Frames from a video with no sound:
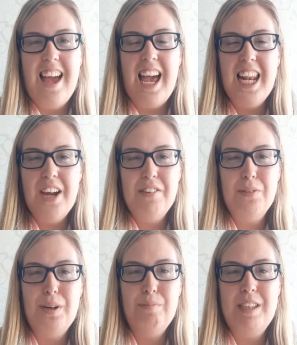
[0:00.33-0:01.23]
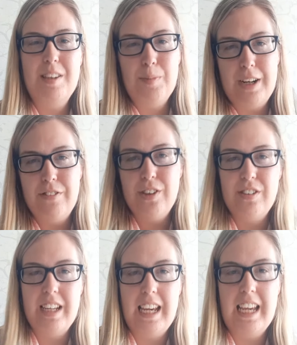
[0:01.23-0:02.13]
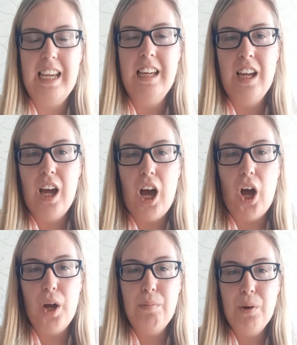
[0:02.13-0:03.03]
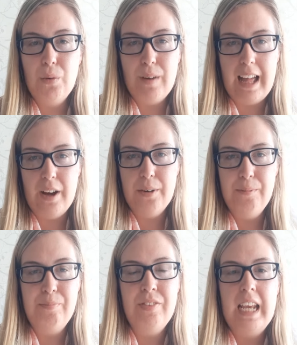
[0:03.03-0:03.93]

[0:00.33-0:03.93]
Hello everyone, Mrs. Bradfield here. I hope you're well.